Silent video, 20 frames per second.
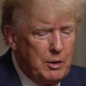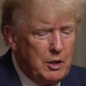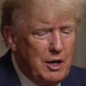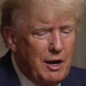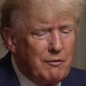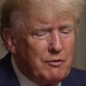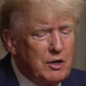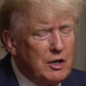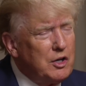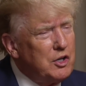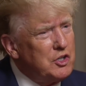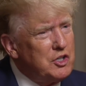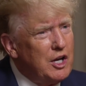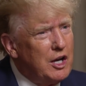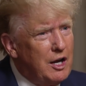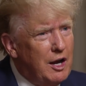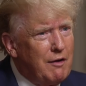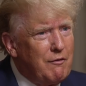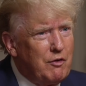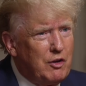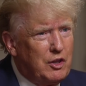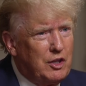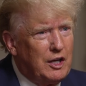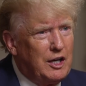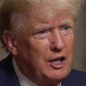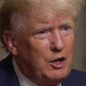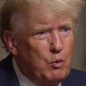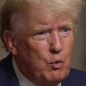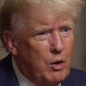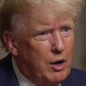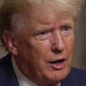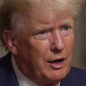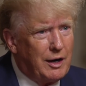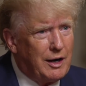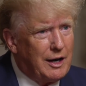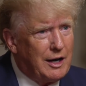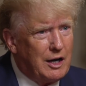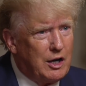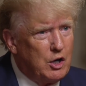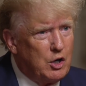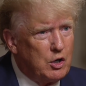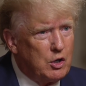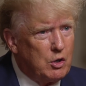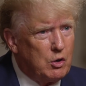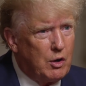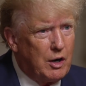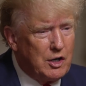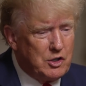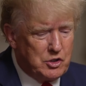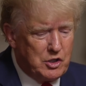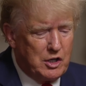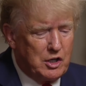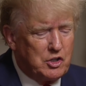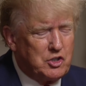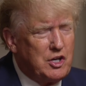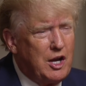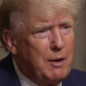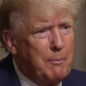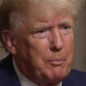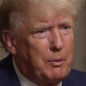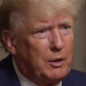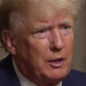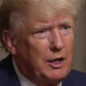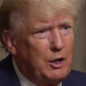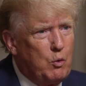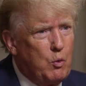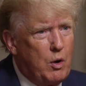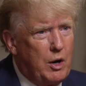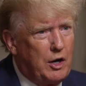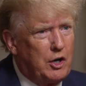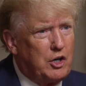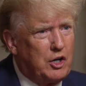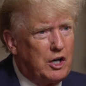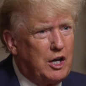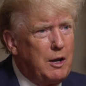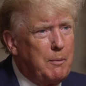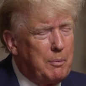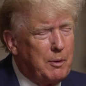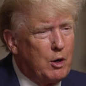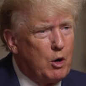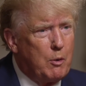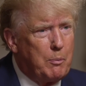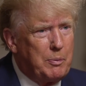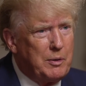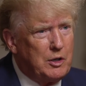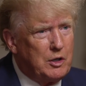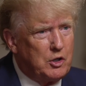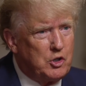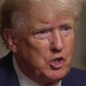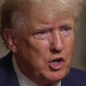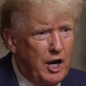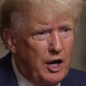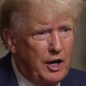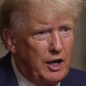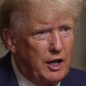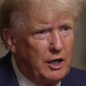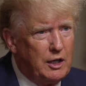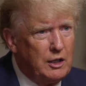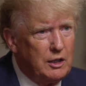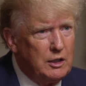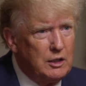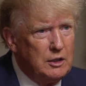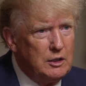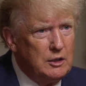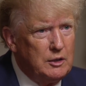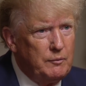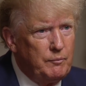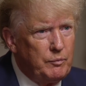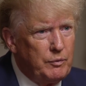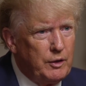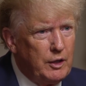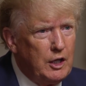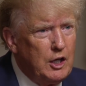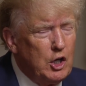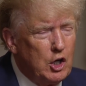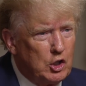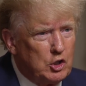but you have to understand everything he wanted, I didn't do. As an example, he wanted to keep it open to China. He